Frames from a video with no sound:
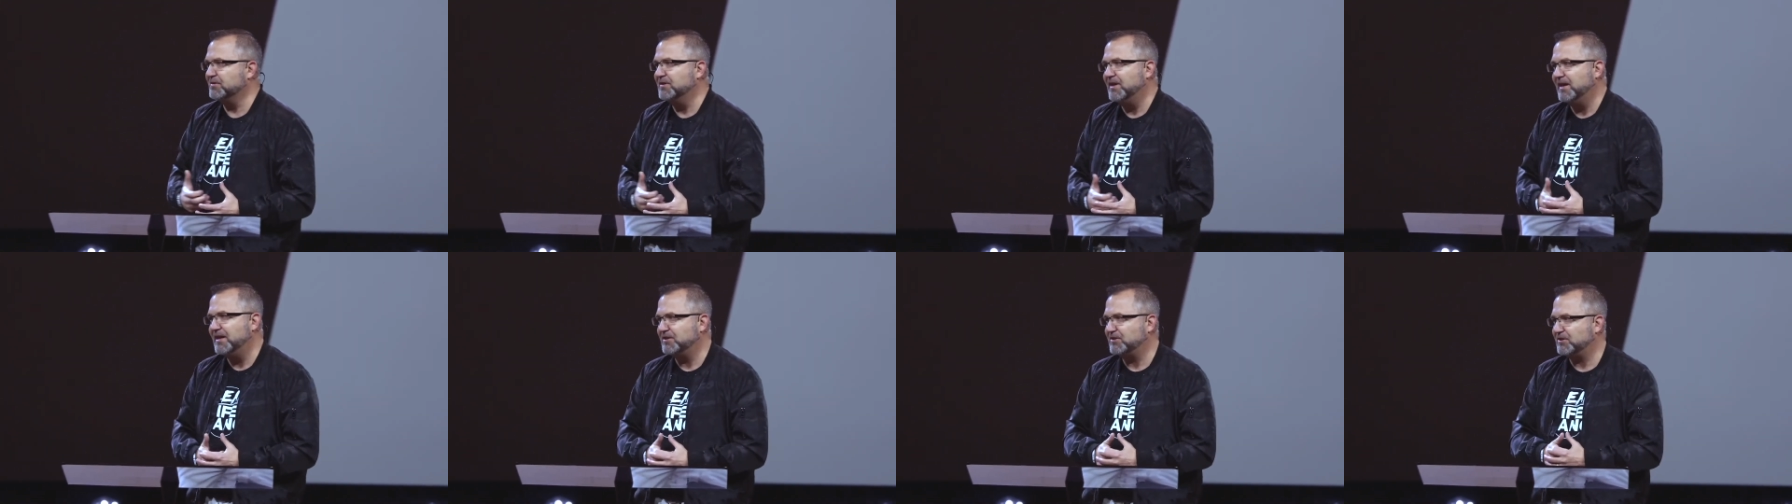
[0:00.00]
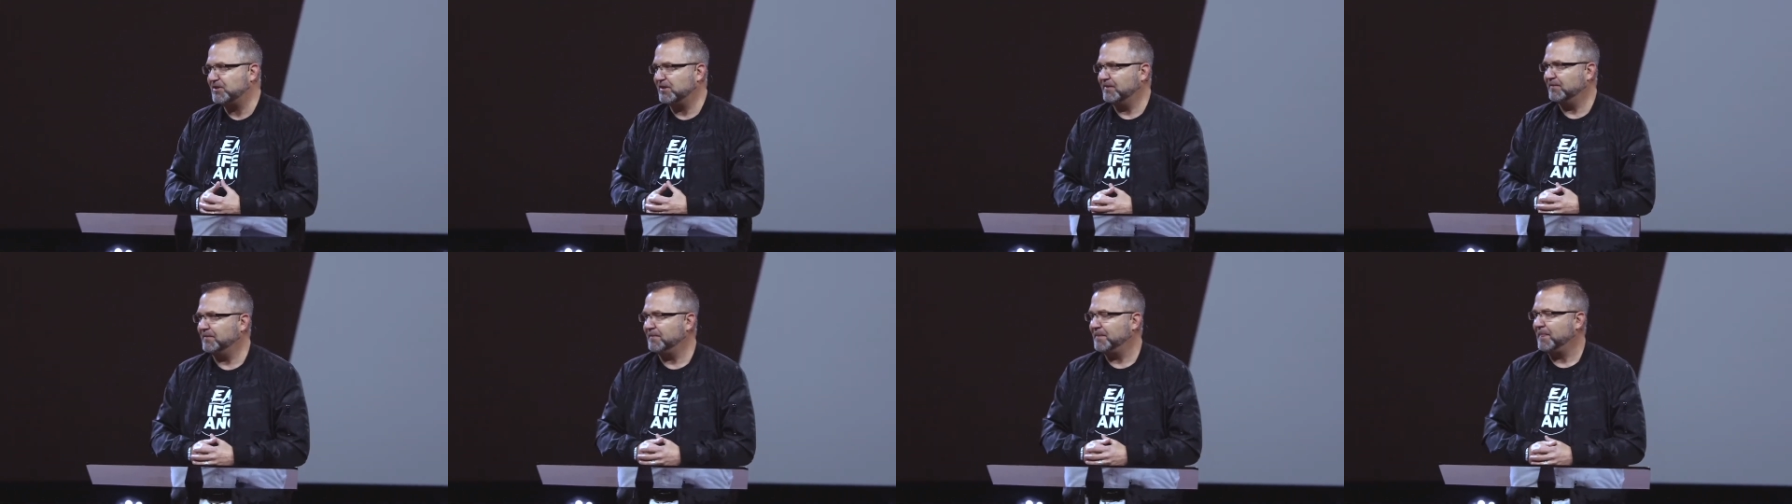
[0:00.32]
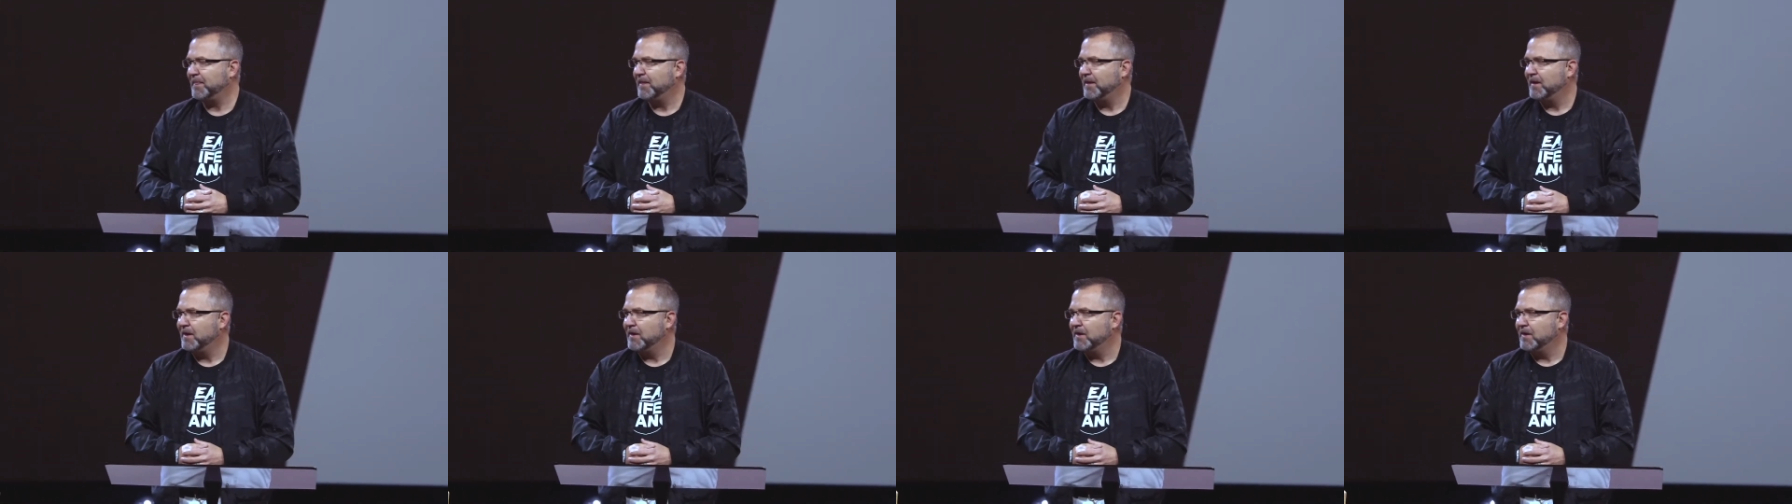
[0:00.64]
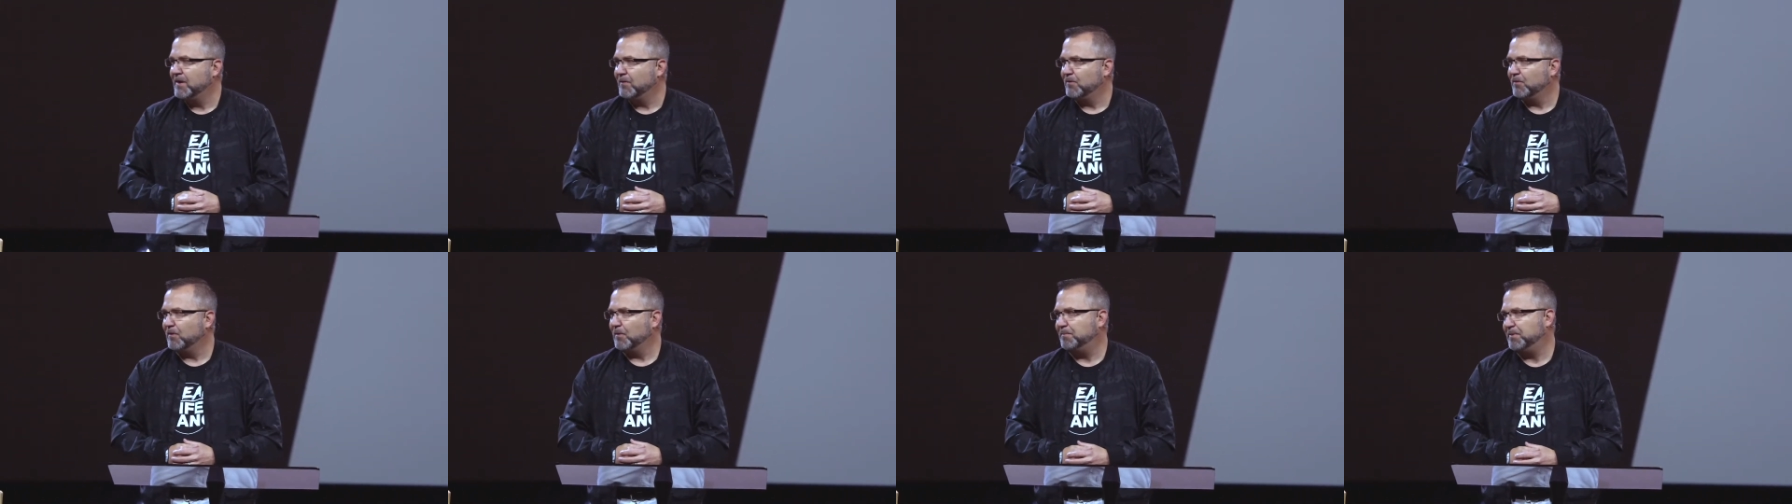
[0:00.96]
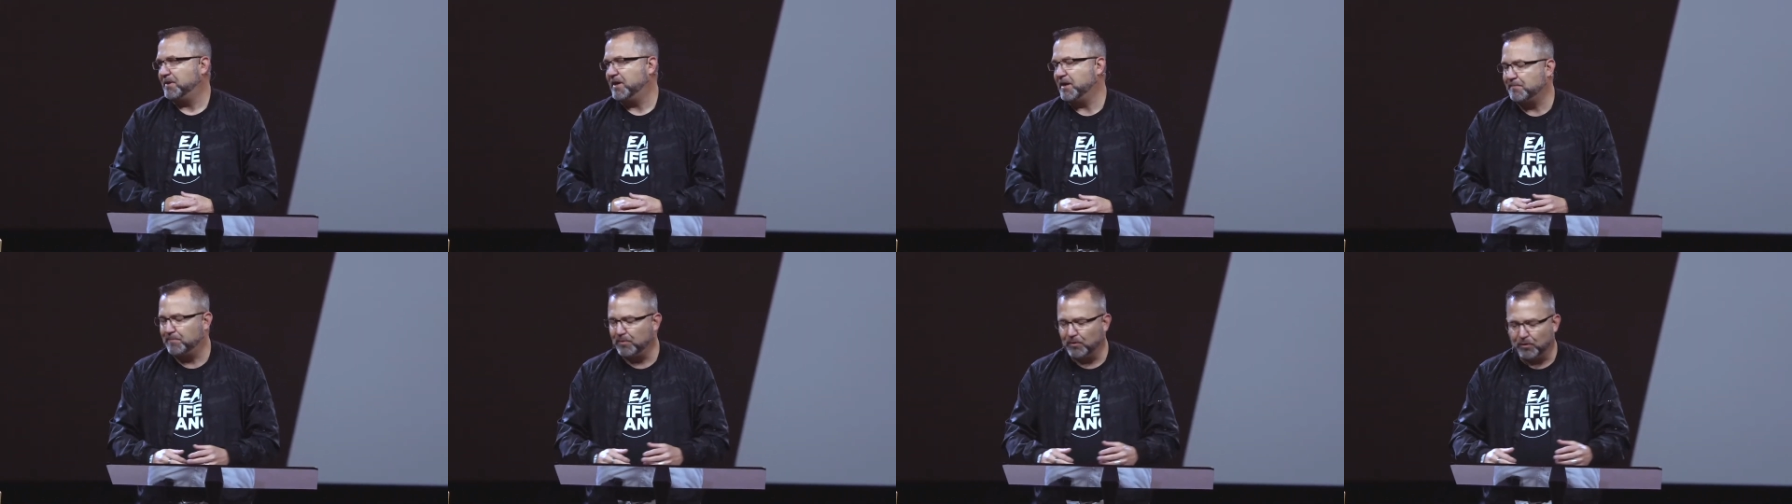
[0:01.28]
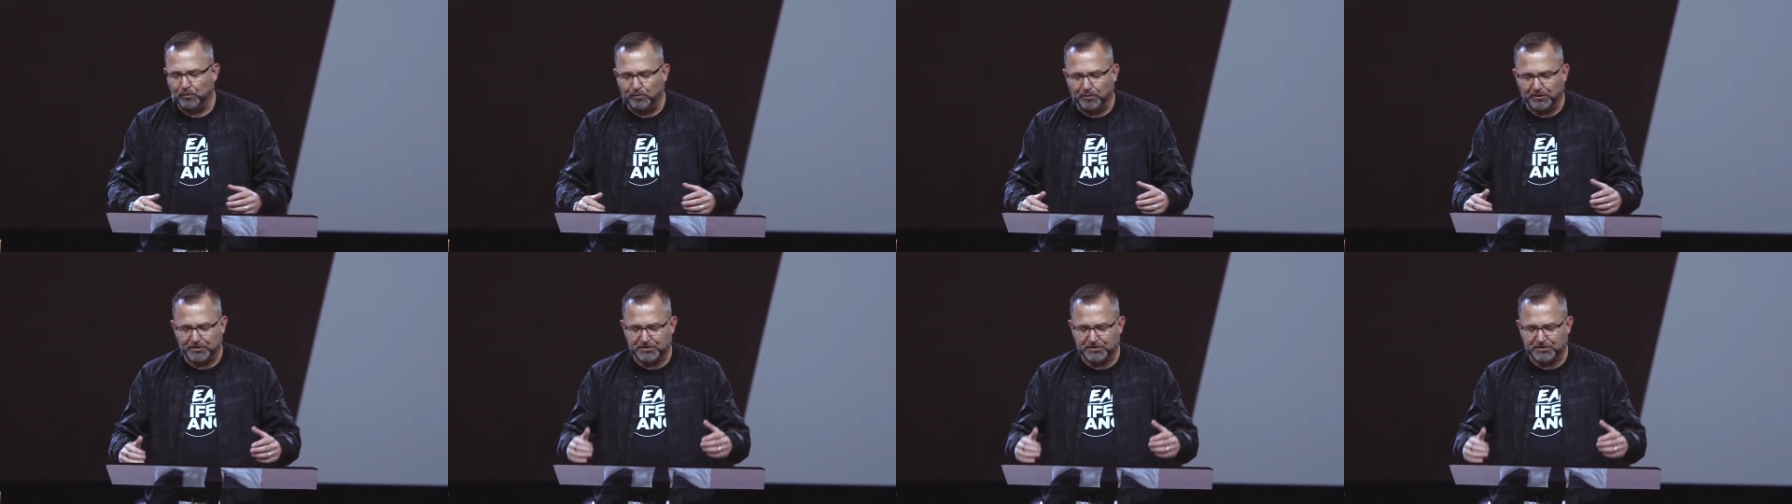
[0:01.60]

nation where people will